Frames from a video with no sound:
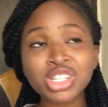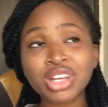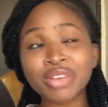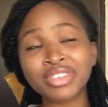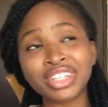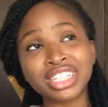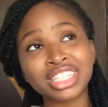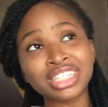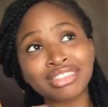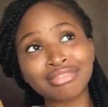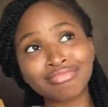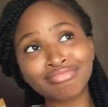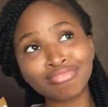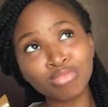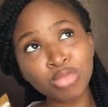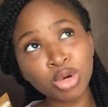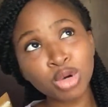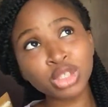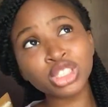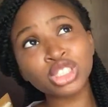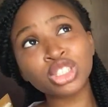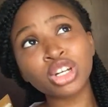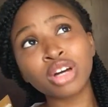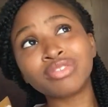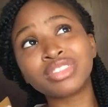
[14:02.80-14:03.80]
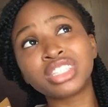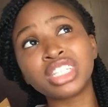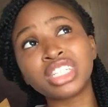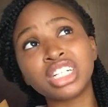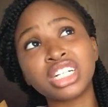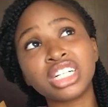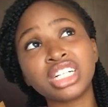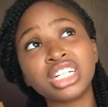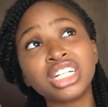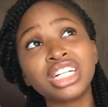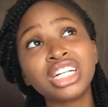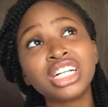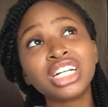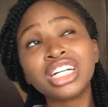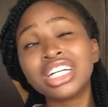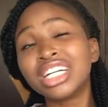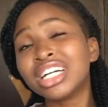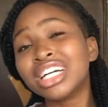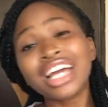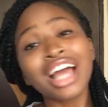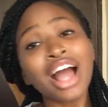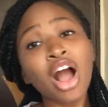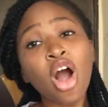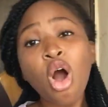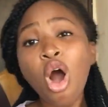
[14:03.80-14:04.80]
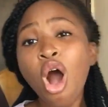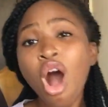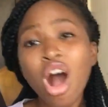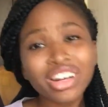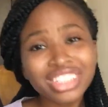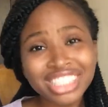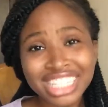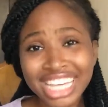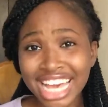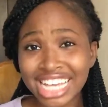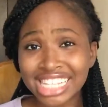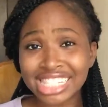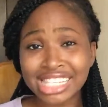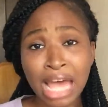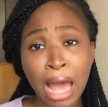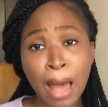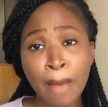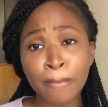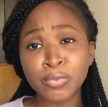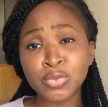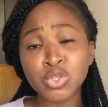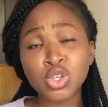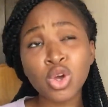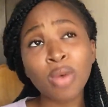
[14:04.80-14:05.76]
of the exams